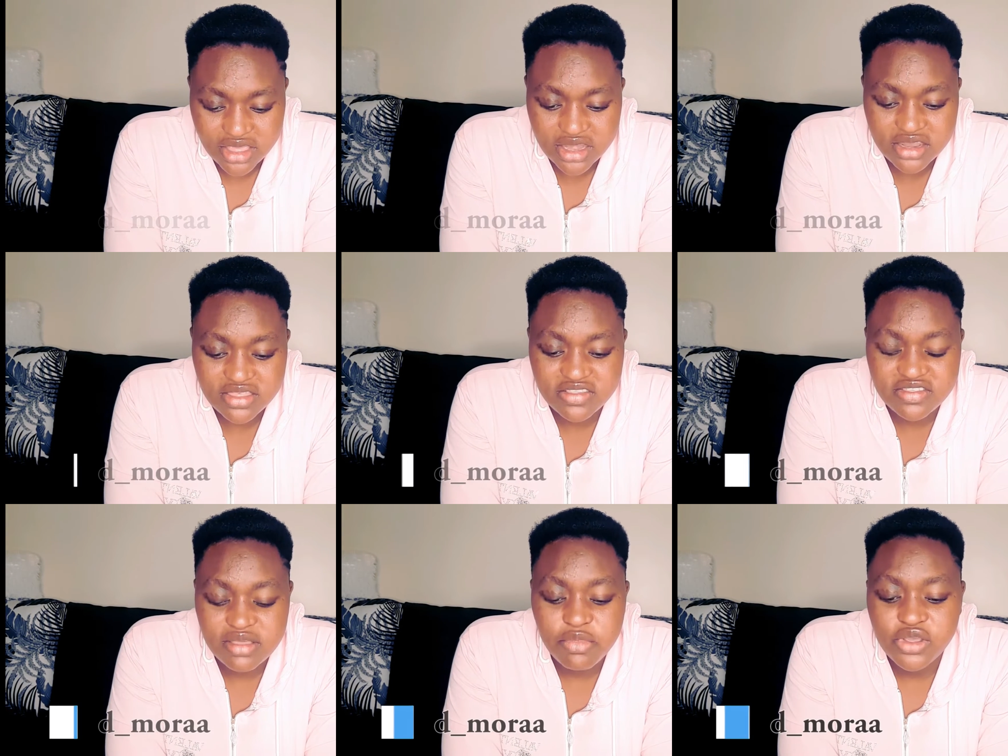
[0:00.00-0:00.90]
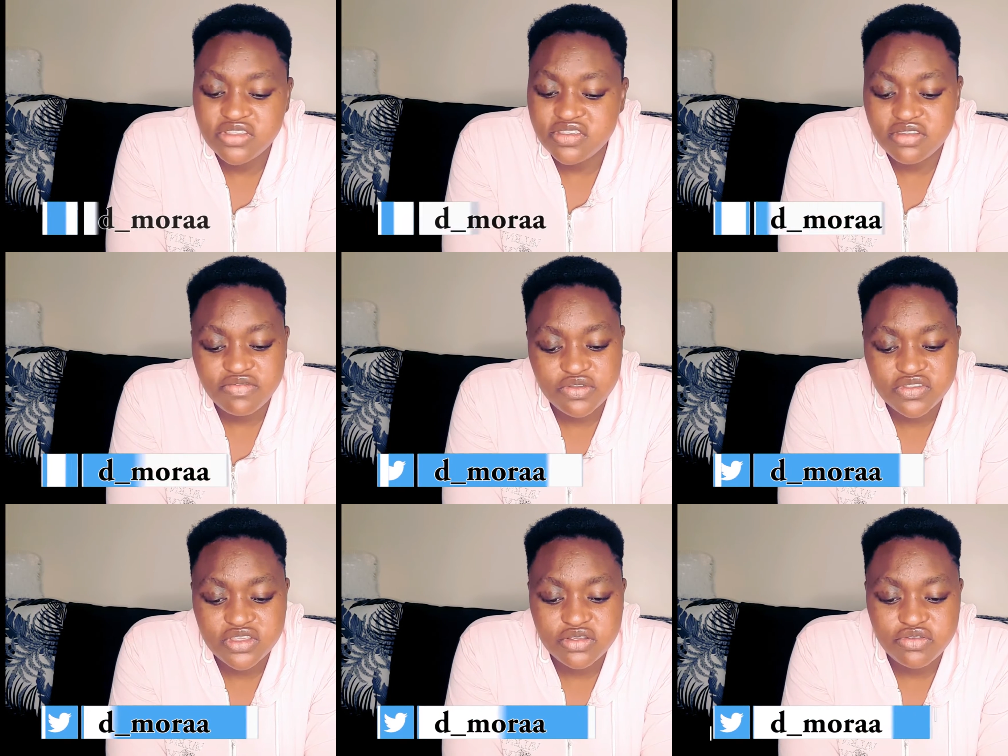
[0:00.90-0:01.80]
And this table is
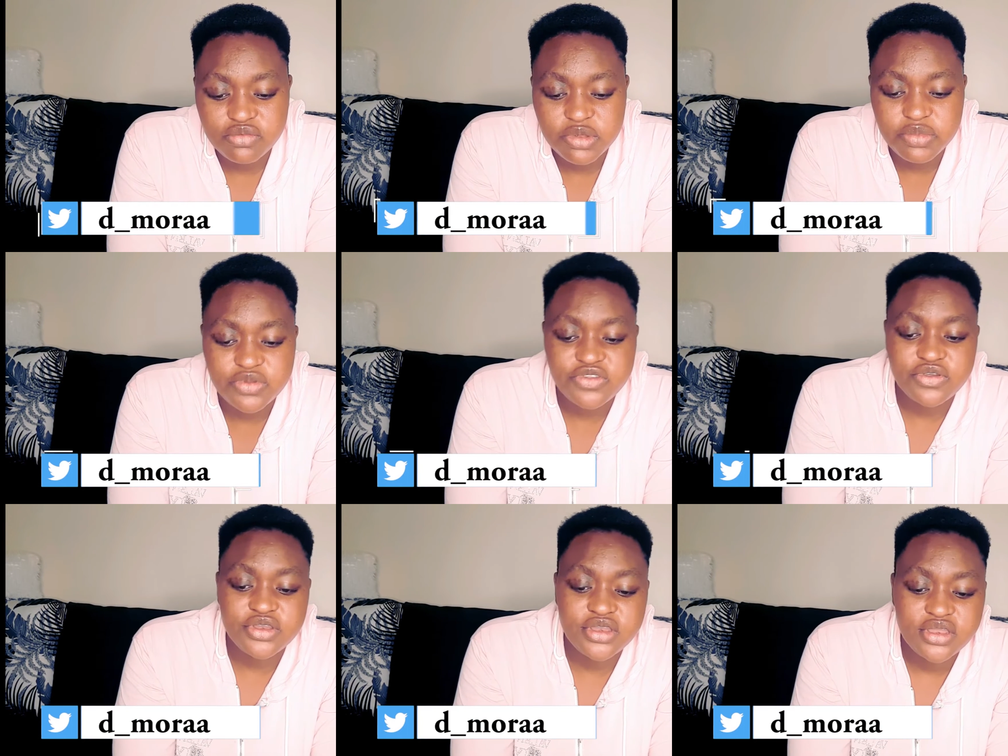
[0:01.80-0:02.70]
refusing to be put on.